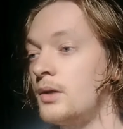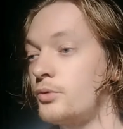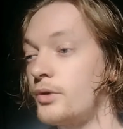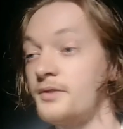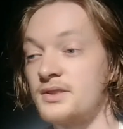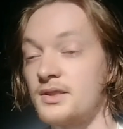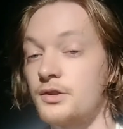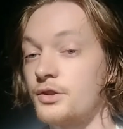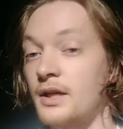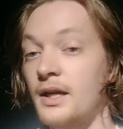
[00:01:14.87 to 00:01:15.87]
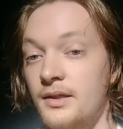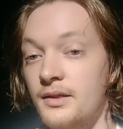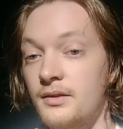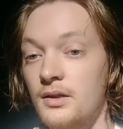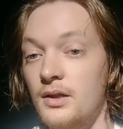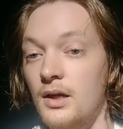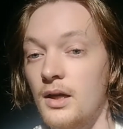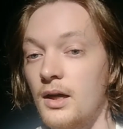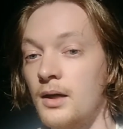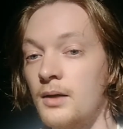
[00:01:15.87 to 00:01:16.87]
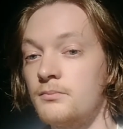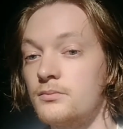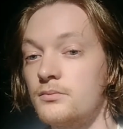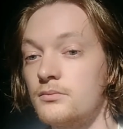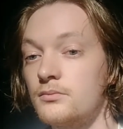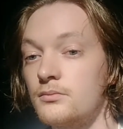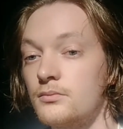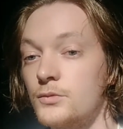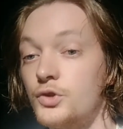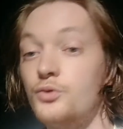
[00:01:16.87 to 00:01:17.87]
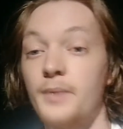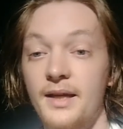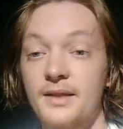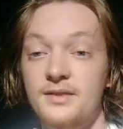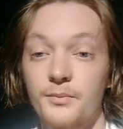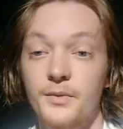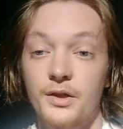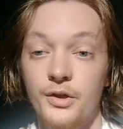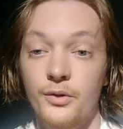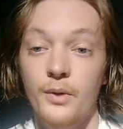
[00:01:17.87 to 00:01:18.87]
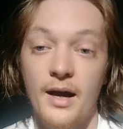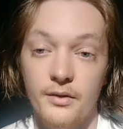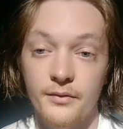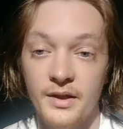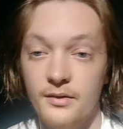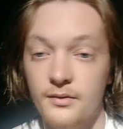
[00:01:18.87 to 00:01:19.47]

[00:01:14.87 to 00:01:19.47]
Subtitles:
previously created to make something new out of it.